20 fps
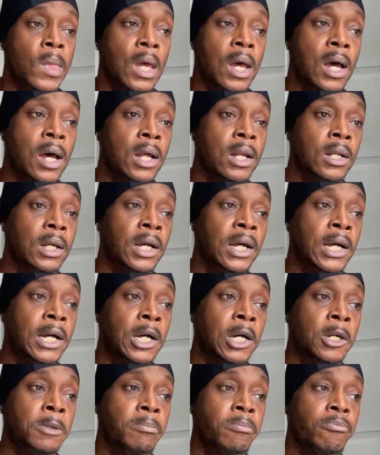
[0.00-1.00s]

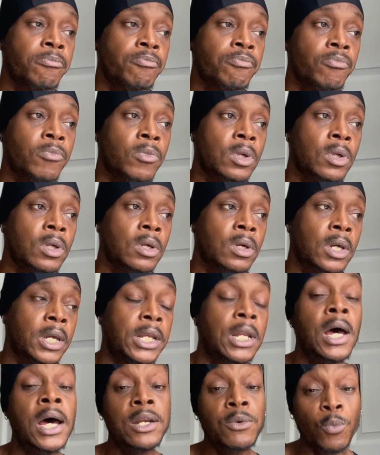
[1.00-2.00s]
an
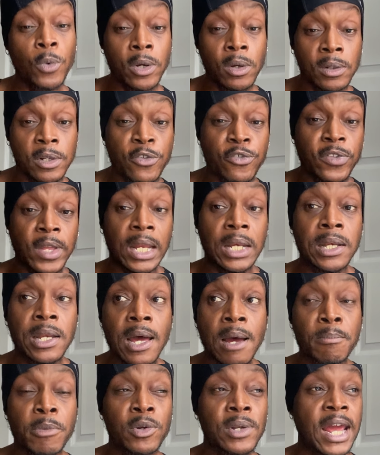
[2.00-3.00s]
unrealistic
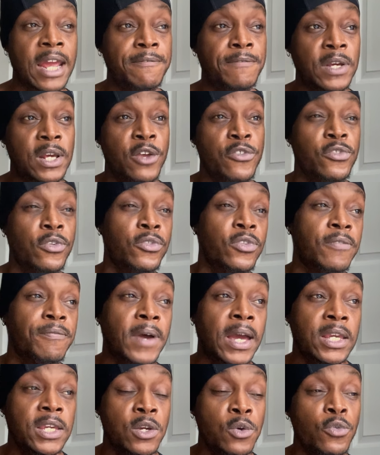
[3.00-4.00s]
number, like for instance, if
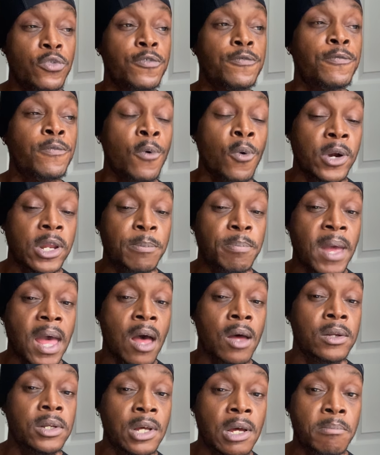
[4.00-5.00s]
I use
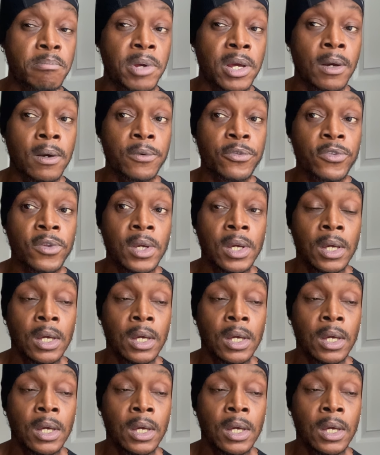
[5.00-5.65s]
40-pound dumbbells,